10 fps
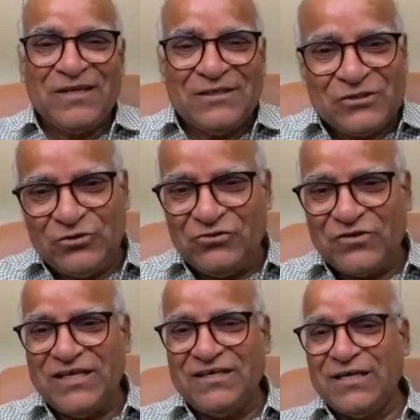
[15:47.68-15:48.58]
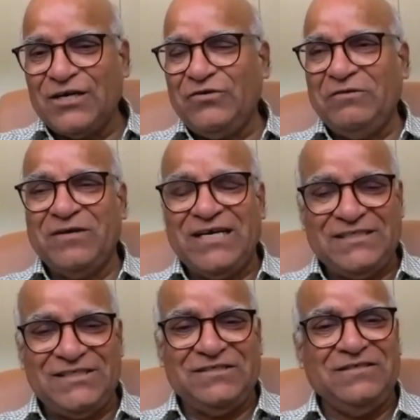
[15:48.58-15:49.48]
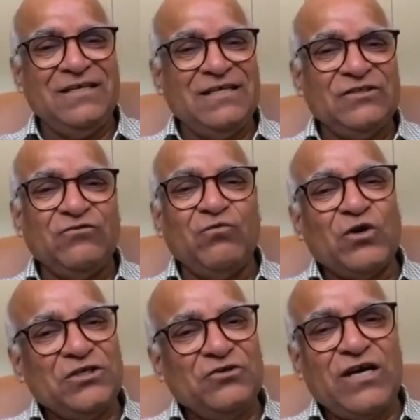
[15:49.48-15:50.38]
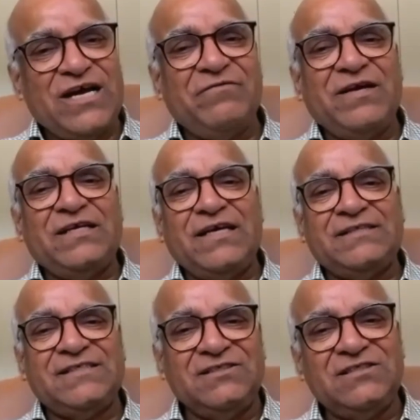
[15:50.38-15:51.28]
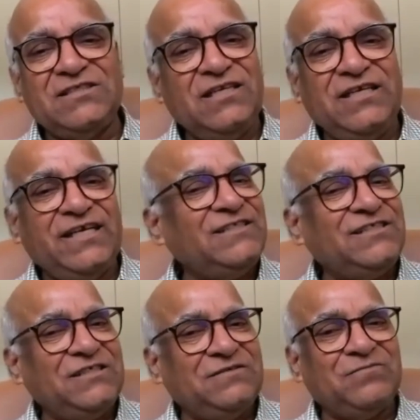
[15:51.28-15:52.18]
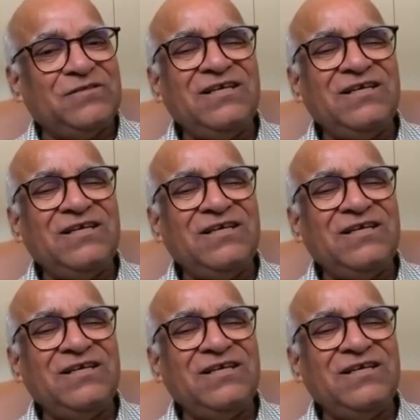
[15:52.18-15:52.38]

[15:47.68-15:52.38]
So you can now imagine that what you have essentially achieved